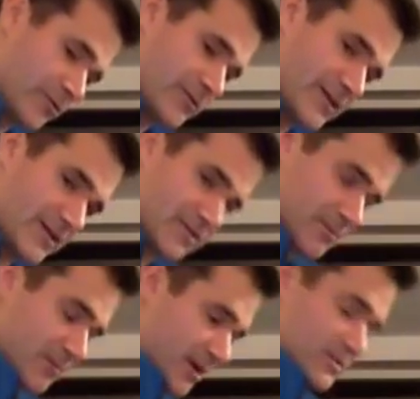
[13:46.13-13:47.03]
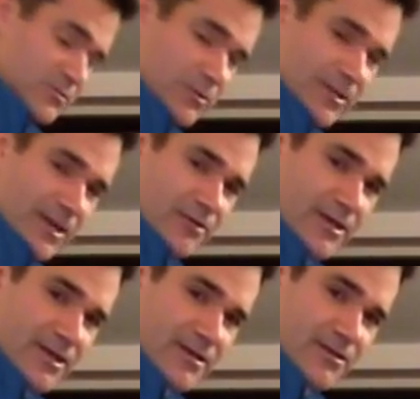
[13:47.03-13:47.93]
to get the bottom of the swing out
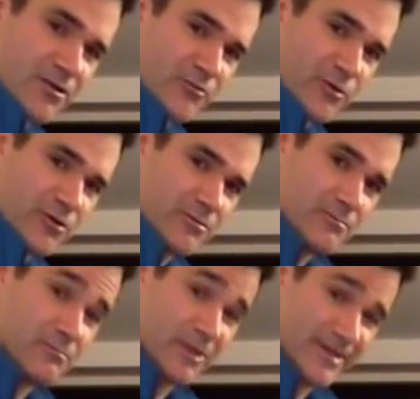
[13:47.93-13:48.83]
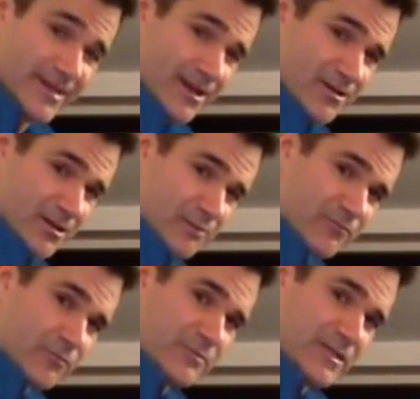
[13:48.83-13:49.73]
ahead of the golf ball, but not come
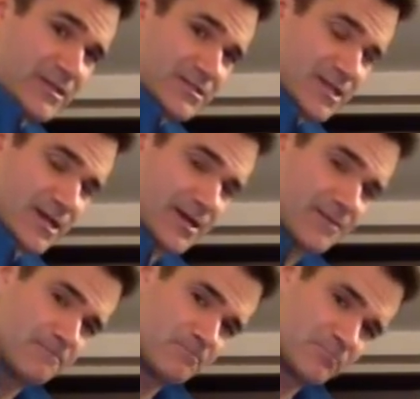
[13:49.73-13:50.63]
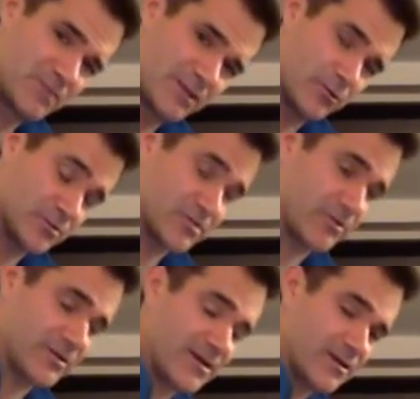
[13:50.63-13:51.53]
from the inside,
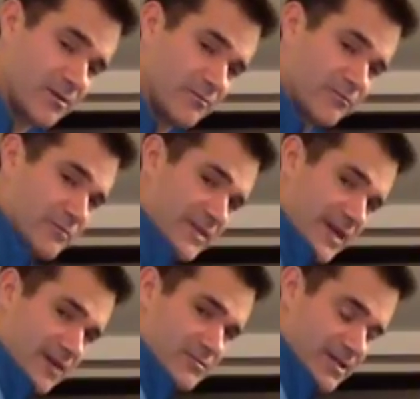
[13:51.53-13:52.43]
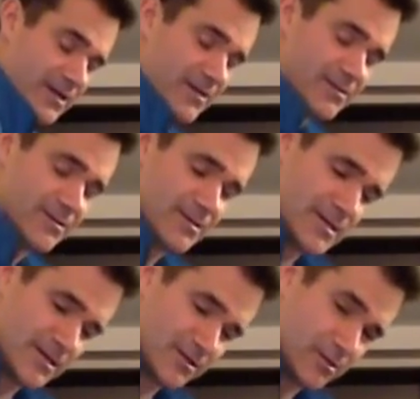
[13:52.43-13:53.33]
not come from the outside,
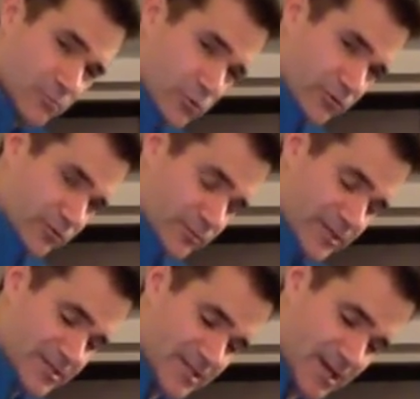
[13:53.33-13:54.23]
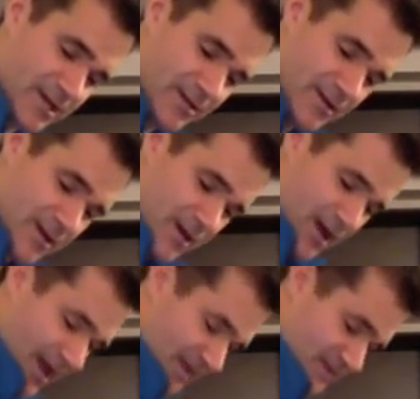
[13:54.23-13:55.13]
come more from the inside,
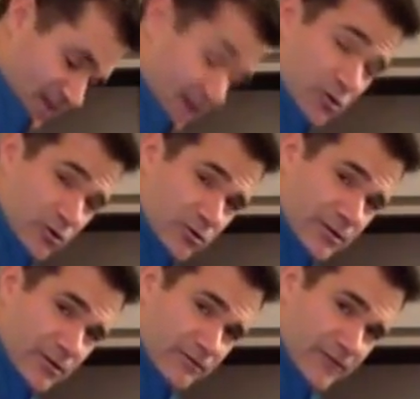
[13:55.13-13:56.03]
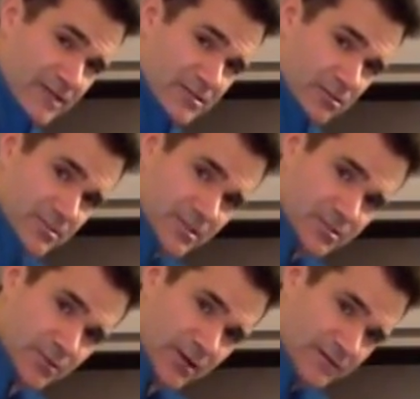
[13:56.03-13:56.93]
I have to have earlier face closing,
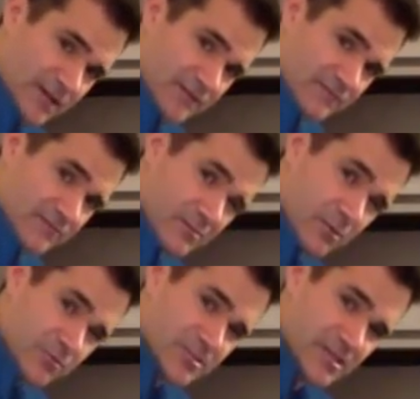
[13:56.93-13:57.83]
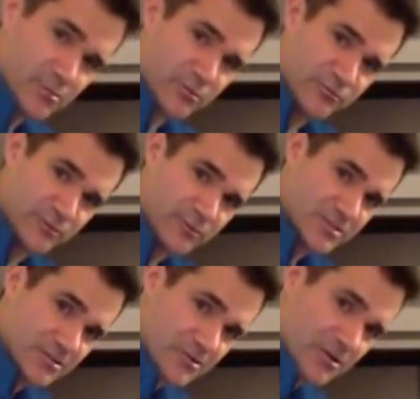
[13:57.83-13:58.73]
so I have to have the motorcycle movement,
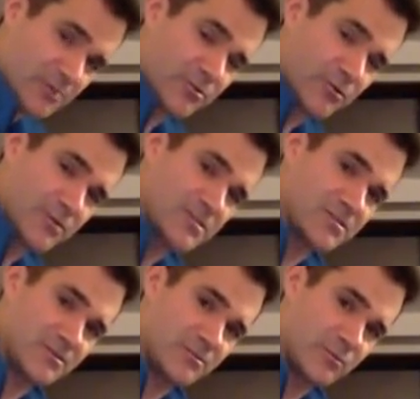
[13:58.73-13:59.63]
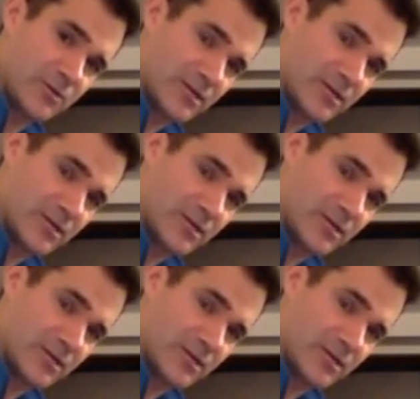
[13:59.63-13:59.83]
which there are a couple of questions on and we'll get